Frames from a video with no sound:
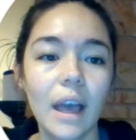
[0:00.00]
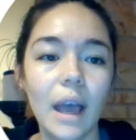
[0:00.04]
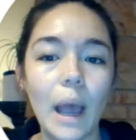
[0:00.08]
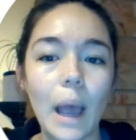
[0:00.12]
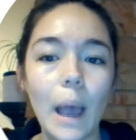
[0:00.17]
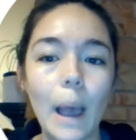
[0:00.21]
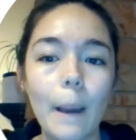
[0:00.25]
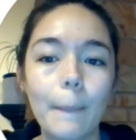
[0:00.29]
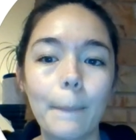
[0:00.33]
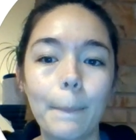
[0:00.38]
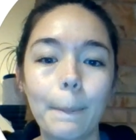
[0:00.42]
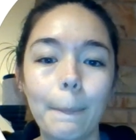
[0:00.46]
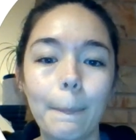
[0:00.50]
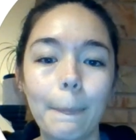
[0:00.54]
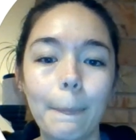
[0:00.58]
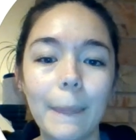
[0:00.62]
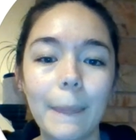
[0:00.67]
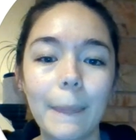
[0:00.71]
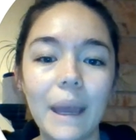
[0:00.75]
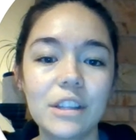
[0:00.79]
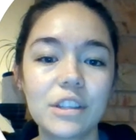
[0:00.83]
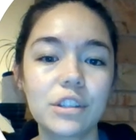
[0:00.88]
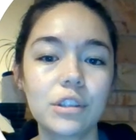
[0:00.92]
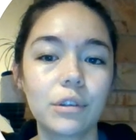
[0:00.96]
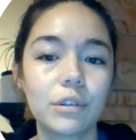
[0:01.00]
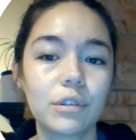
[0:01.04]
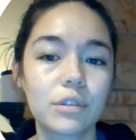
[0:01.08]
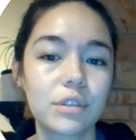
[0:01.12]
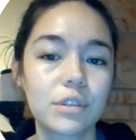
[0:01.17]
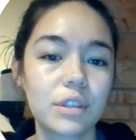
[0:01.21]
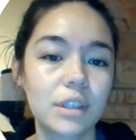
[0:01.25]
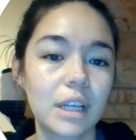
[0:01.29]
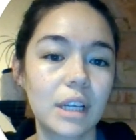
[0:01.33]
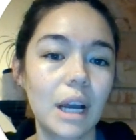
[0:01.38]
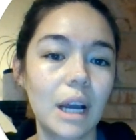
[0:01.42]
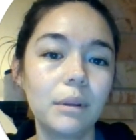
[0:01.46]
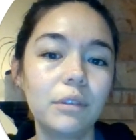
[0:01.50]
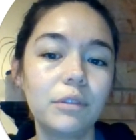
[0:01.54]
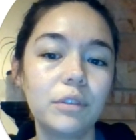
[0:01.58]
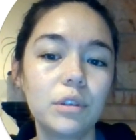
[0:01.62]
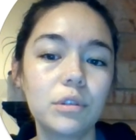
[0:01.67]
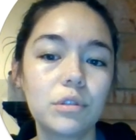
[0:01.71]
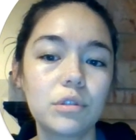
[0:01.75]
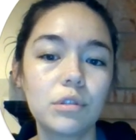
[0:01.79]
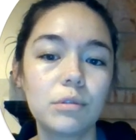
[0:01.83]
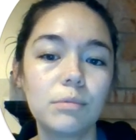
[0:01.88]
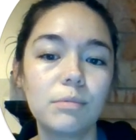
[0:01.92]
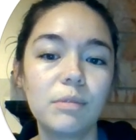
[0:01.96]
And so there's a couple of
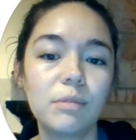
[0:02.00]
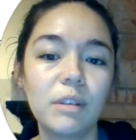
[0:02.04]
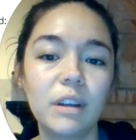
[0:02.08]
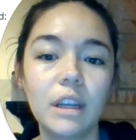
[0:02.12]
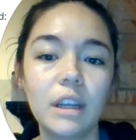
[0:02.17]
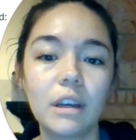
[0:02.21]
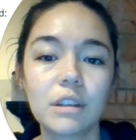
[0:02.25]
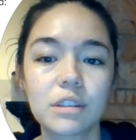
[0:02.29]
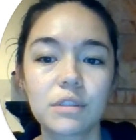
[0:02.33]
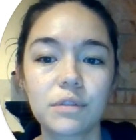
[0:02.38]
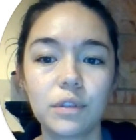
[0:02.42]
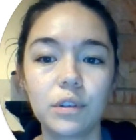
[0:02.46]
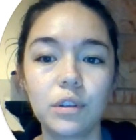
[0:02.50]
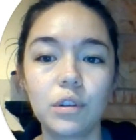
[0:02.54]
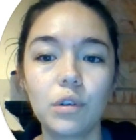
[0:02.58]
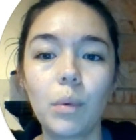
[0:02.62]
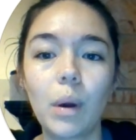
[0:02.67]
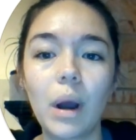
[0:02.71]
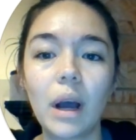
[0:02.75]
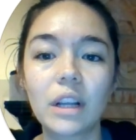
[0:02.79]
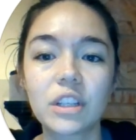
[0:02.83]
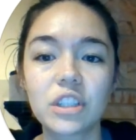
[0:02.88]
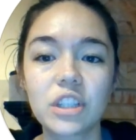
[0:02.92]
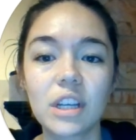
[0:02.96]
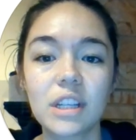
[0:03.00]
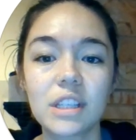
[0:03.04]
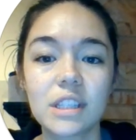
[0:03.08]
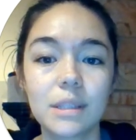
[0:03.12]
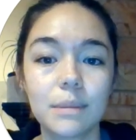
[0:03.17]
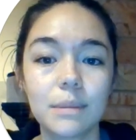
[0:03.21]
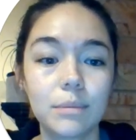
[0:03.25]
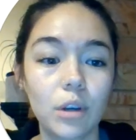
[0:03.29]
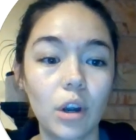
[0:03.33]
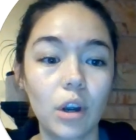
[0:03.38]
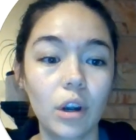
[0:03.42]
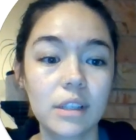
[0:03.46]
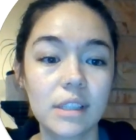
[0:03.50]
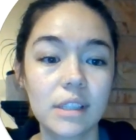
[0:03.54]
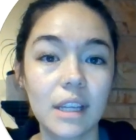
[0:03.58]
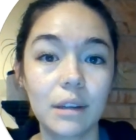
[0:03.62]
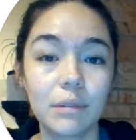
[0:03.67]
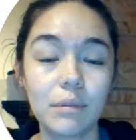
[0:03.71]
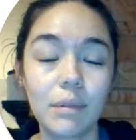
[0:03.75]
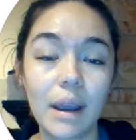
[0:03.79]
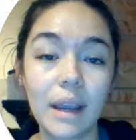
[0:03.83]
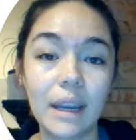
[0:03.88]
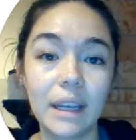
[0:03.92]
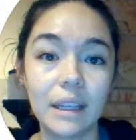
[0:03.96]
YouTube videos for you to watch and some dark
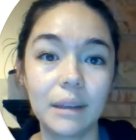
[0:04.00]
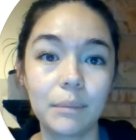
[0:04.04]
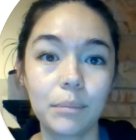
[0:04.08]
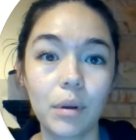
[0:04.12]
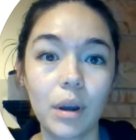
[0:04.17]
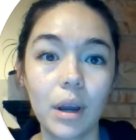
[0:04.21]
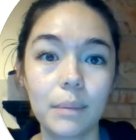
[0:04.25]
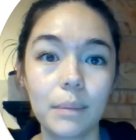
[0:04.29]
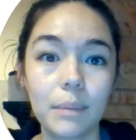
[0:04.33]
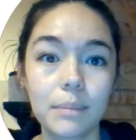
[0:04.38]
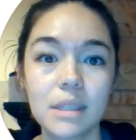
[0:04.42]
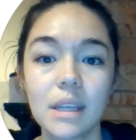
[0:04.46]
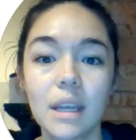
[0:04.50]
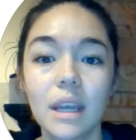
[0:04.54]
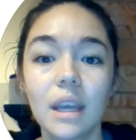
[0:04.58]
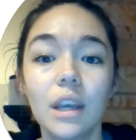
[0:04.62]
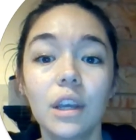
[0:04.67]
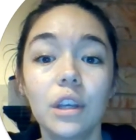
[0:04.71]
side writing prompts.